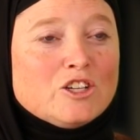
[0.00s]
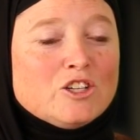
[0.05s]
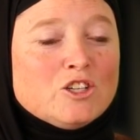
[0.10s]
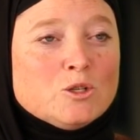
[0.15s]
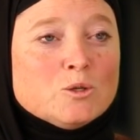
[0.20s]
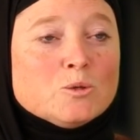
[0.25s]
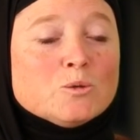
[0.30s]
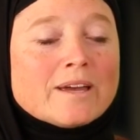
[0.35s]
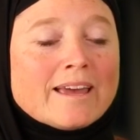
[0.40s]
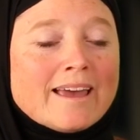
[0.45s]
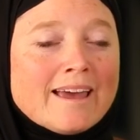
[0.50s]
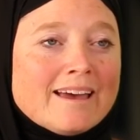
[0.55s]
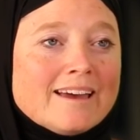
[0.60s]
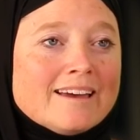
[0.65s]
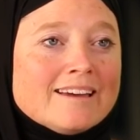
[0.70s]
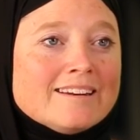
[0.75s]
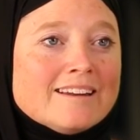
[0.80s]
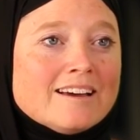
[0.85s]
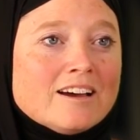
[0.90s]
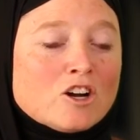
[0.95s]
you
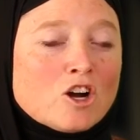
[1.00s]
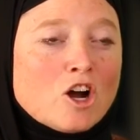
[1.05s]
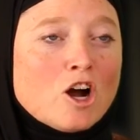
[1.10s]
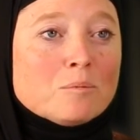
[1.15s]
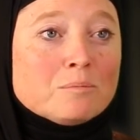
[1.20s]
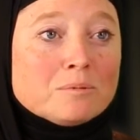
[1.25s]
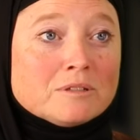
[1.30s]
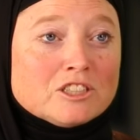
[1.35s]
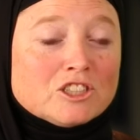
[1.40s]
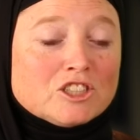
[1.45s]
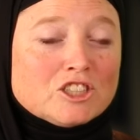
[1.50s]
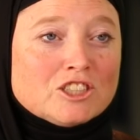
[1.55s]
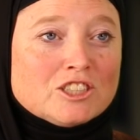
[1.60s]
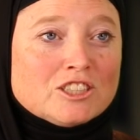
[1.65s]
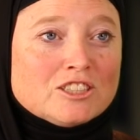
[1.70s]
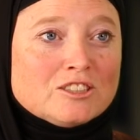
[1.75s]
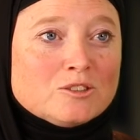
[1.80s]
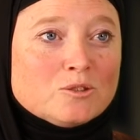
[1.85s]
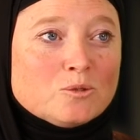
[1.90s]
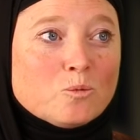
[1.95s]
can
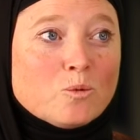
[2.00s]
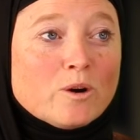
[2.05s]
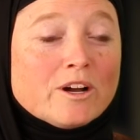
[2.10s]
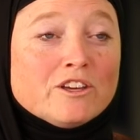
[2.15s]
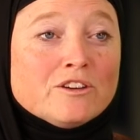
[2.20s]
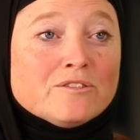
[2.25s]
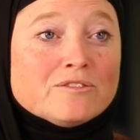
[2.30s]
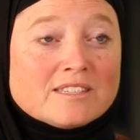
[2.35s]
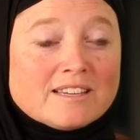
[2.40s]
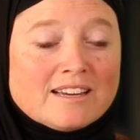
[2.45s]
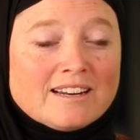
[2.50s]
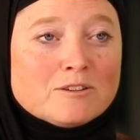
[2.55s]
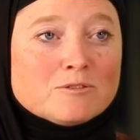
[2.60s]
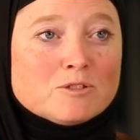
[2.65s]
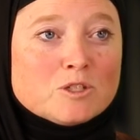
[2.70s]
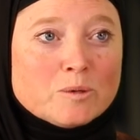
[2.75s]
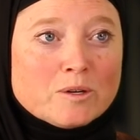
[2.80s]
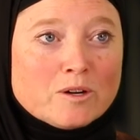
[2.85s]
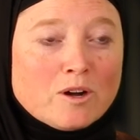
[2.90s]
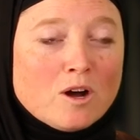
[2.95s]
accomplish what you've set
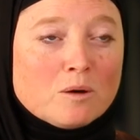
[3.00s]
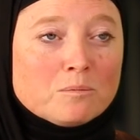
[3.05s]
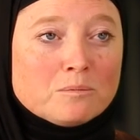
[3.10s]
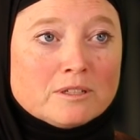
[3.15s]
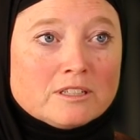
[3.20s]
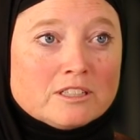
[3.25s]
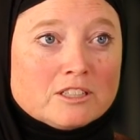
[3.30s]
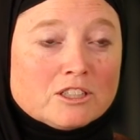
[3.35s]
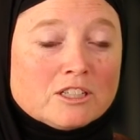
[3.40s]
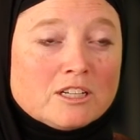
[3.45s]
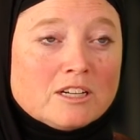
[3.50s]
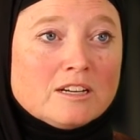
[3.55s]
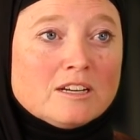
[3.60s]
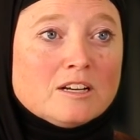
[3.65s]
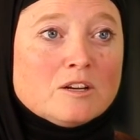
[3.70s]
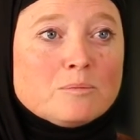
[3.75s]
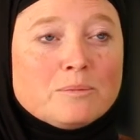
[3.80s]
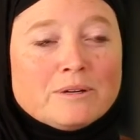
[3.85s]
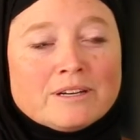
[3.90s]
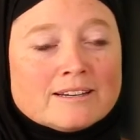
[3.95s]
out to accomplish.
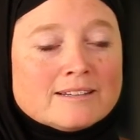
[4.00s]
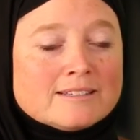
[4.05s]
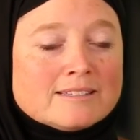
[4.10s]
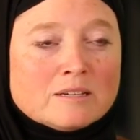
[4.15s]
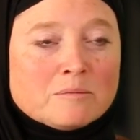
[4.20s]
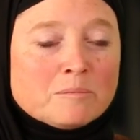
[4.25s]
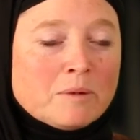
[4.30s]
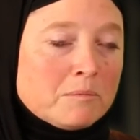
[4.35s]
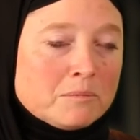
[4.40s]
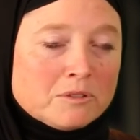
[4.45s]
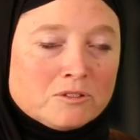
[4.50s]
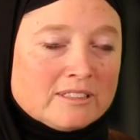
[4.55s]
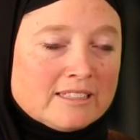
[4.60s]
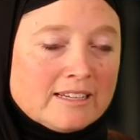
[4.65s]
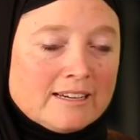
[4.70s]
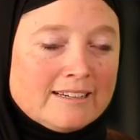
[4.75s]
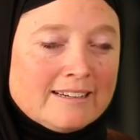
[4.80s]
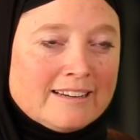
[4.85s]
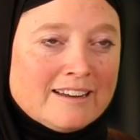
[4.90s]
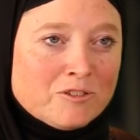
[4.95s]
Because Imam
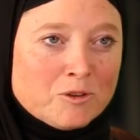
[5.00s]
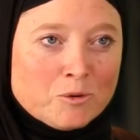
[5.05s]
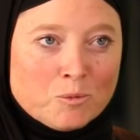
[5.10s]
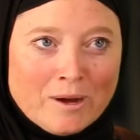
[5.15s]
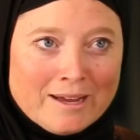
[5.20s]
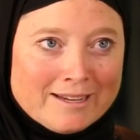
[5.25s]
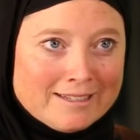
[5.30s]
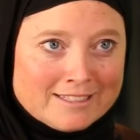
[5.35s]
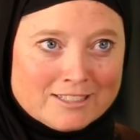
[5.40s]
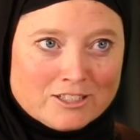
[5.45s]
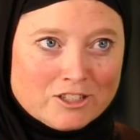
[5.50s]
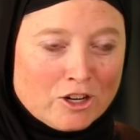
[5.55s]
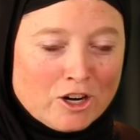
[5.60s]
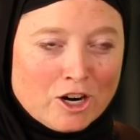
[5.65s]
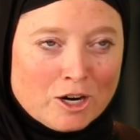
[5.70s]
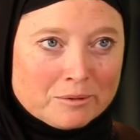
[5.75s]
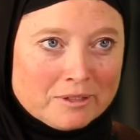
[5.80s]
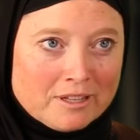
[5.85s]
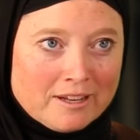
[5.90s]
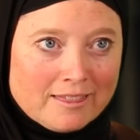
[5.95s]
Hussein never went to
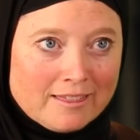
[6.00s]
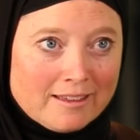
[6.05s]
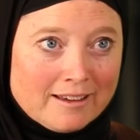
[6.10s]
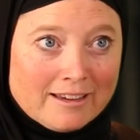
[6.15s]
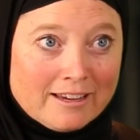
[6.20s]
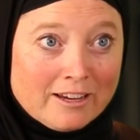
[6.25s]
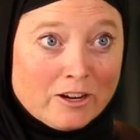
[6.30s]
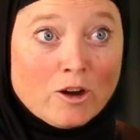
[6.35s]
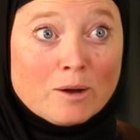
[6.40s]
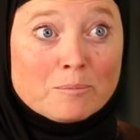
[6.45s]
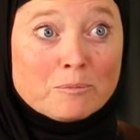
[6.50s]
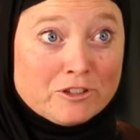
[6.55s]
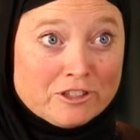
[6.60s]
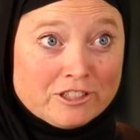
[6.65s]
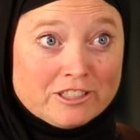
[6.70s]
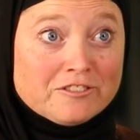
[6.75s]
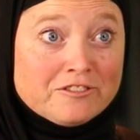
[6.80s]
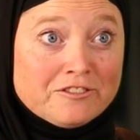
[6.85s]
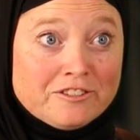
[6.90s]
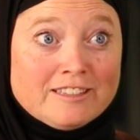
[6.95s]
Karbala thinking, oh, I'm going
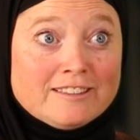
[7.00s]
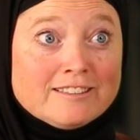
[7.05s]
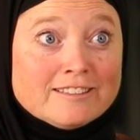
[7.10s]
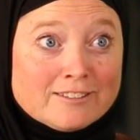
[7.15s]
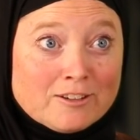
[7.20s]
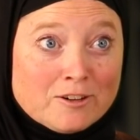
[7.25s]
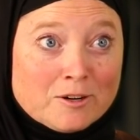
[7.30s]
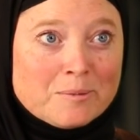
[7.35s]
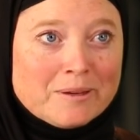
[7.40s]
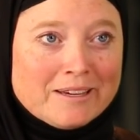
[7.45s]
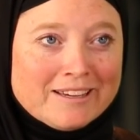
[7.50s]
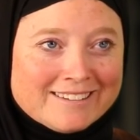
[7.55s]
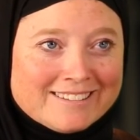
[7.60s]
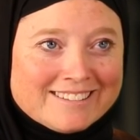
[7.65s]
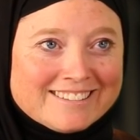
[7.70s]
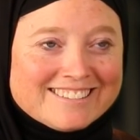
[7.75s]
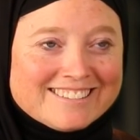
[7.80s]
to defeat this army.